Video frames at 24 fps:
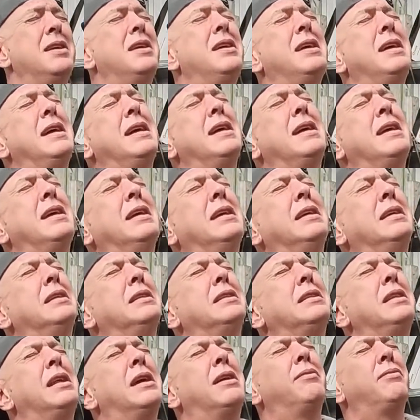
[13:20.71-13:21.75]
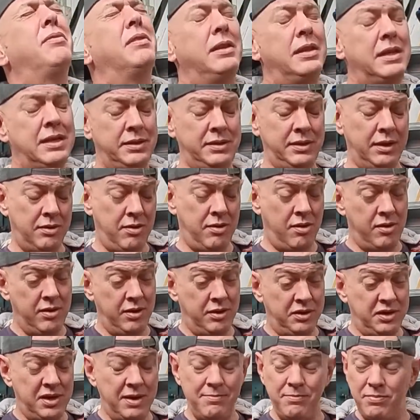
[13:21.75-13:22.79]
It is lovely. That's a kind
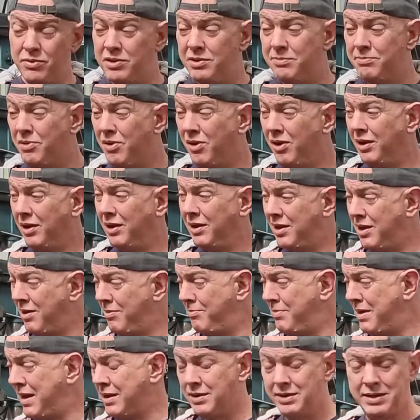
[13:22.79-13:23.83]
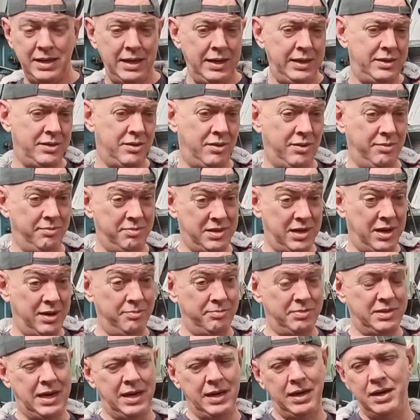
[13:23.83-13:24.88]
of jump on your bike and come back at tea time
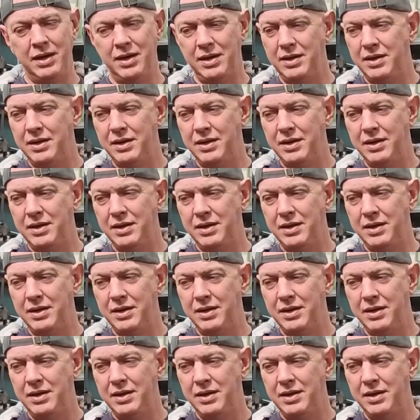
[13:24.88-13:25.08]
type day.